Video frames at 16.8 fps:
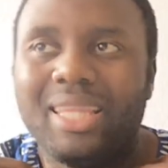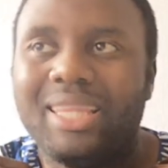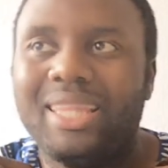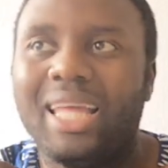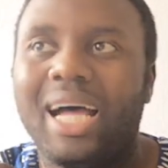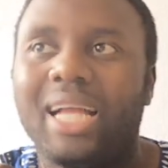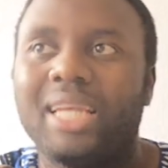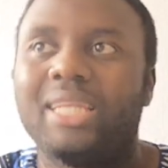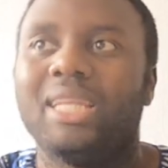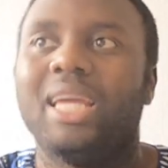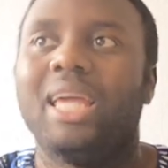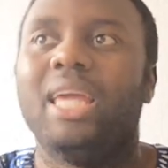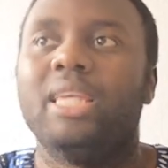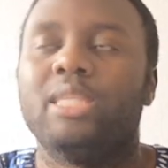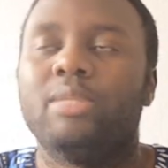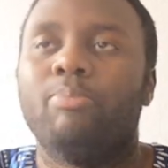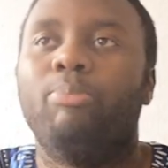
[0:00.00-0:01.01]
that
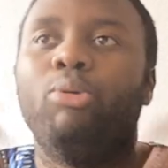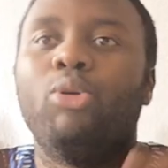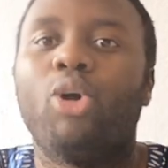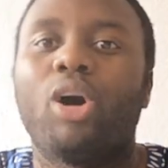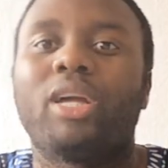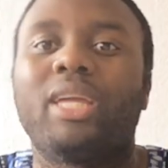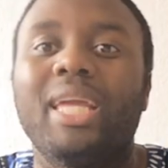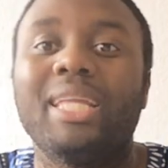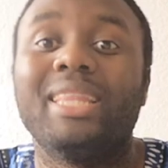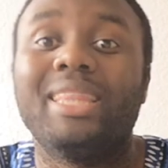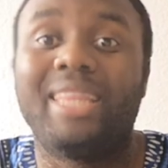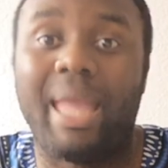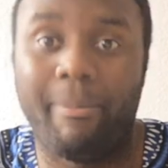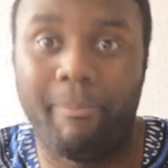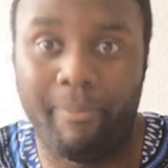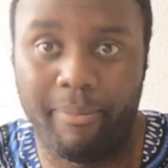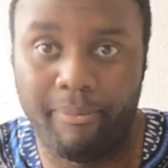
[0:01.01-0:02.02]
is blocking
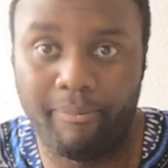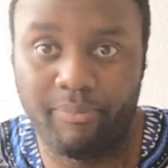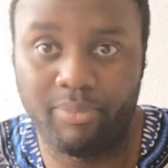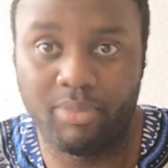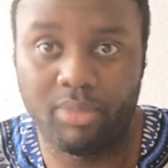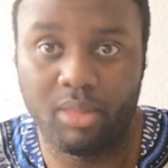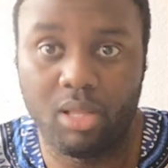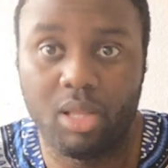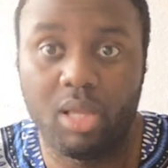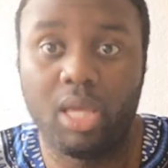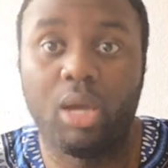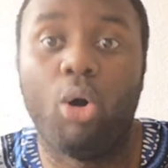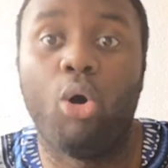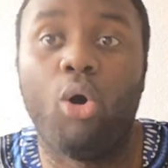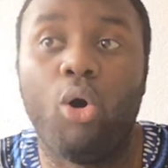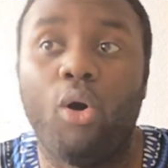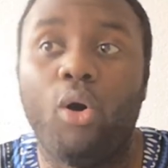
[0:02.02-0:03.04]
them
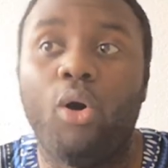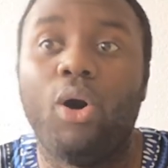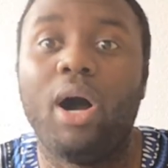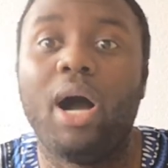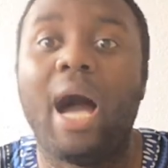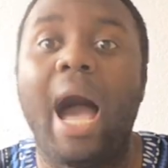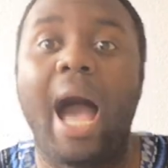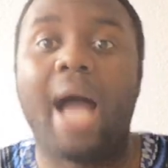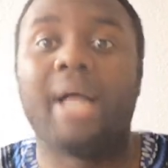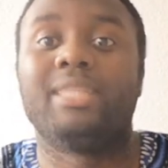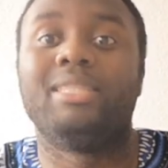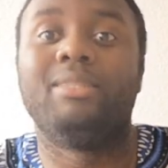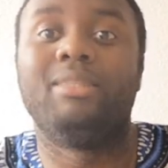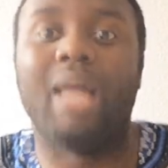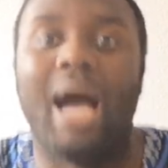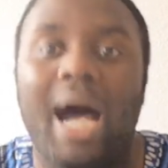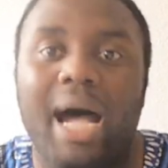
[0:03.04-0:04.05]
or
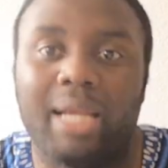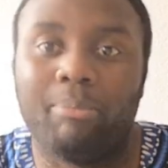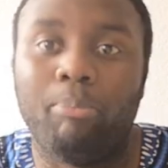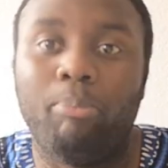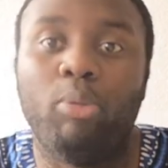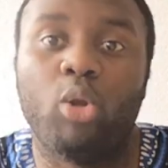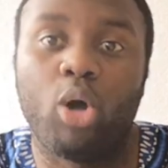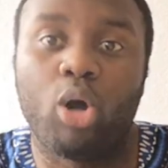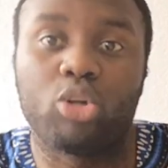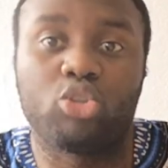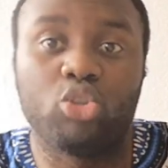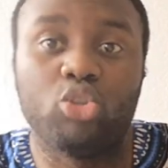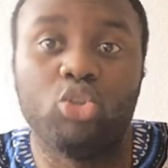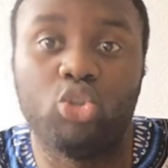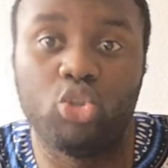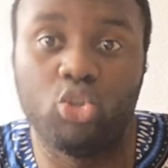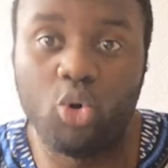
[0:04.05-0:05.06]
had blocked
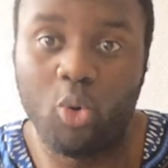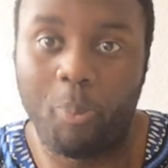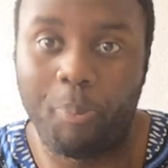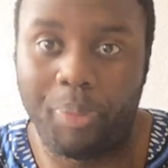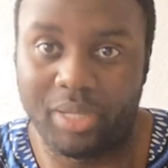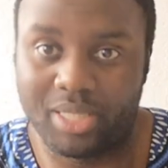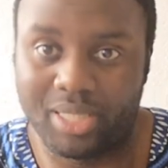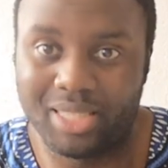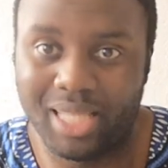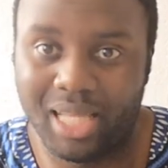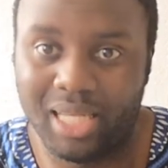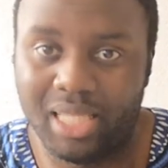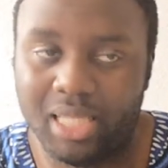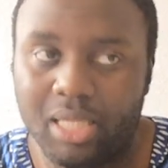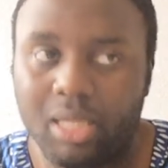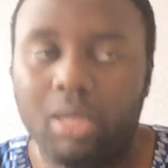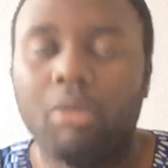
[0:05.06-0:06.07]
you
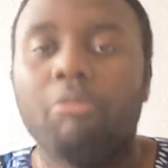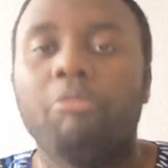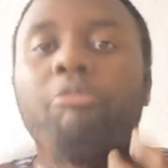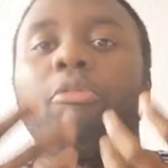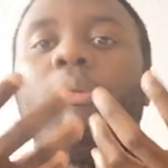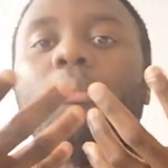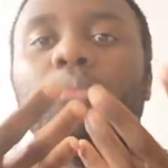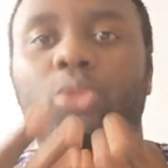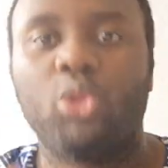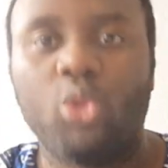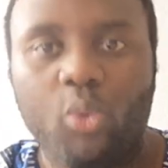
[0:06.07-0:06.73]
personally from